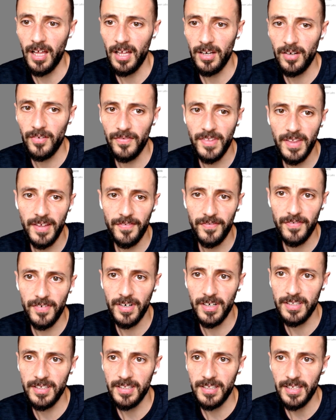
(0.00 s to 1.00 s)

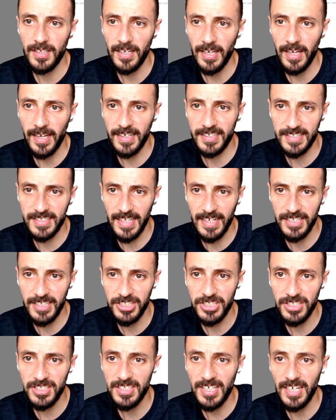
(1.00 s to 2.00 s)
different
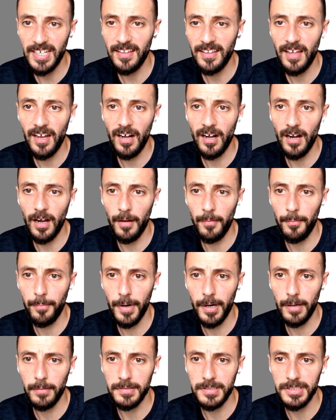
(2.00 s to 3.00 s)
extensions and they're
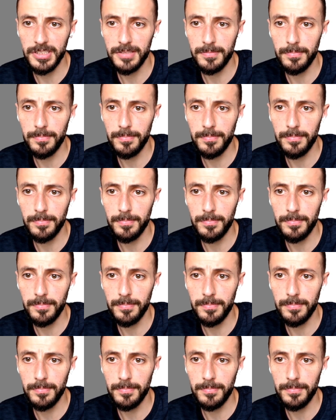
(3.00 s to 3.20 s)
unpublished,